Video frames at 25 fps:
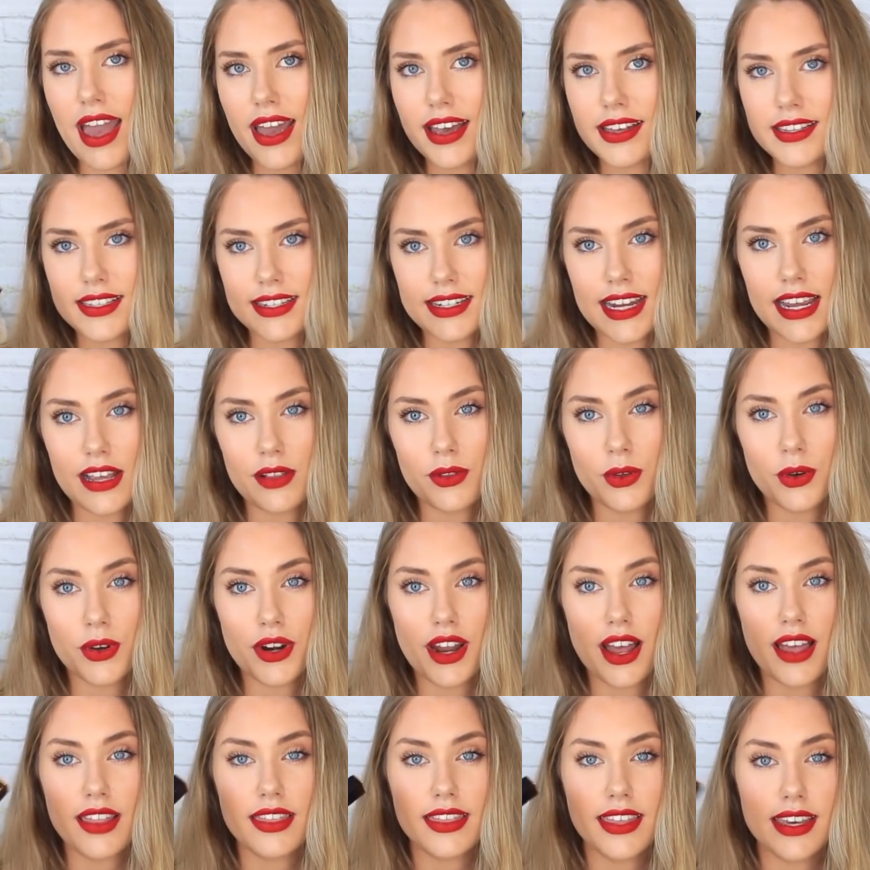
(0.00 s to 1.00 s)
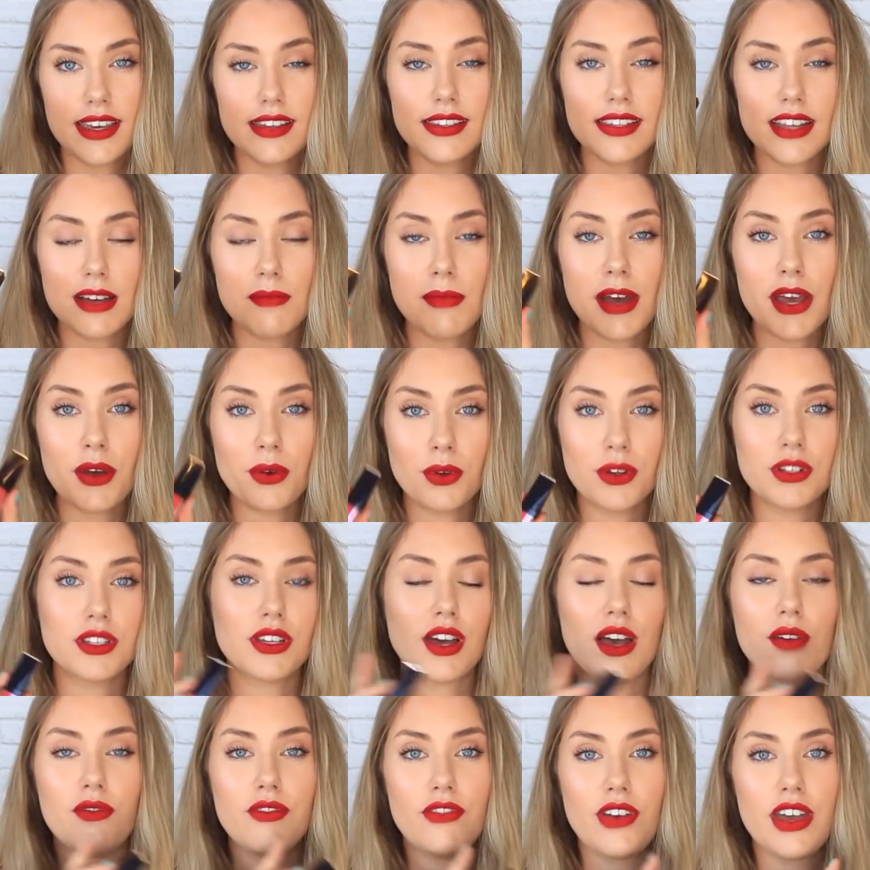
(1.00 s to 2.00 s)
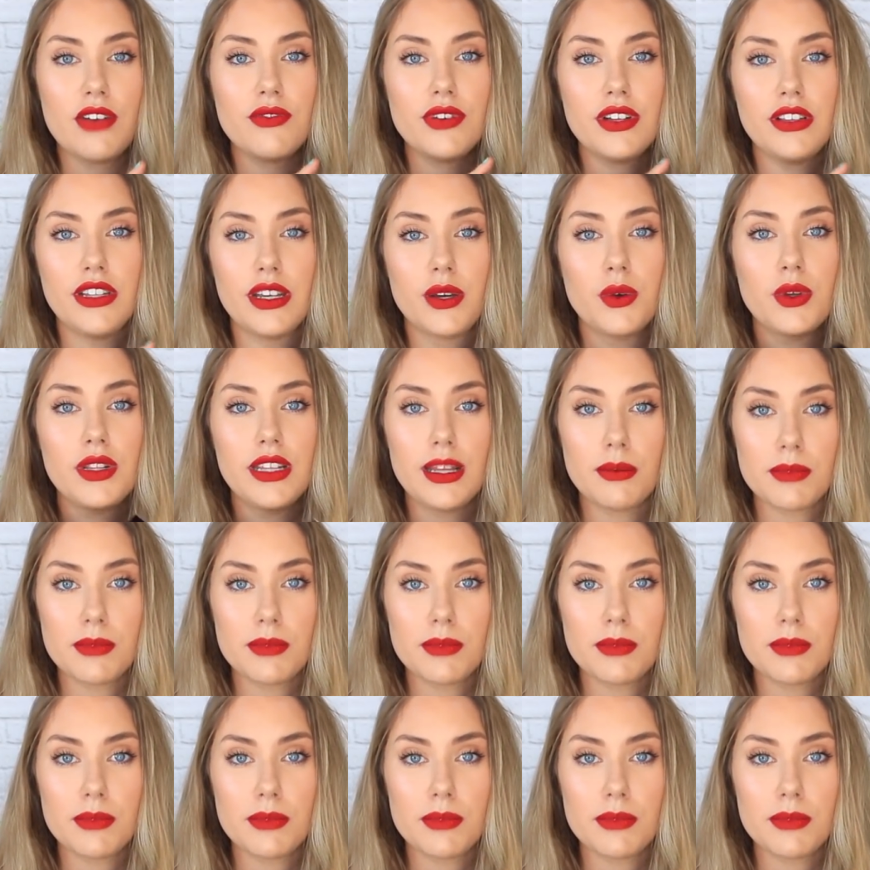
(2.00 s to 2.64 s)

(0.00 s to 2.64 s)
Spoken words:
Estee Lauder. These are my all-time favorite liquid